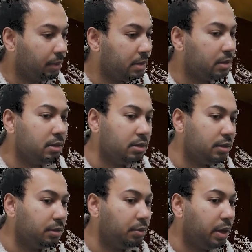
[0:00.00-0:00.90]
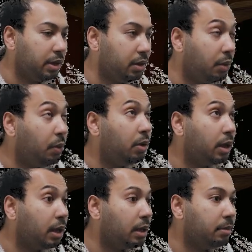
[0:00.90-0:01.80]
this is quite an
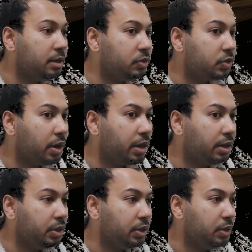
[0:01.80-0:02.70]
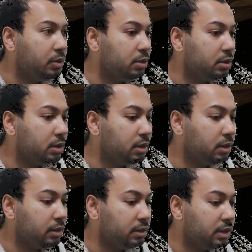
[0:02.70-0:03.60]
old game. It's trying to use
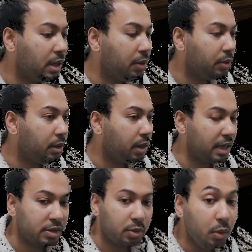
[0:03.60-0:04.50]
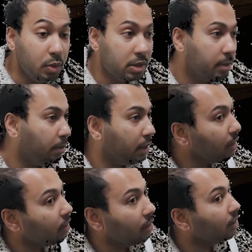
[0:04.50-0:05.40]
the sound card exclusively,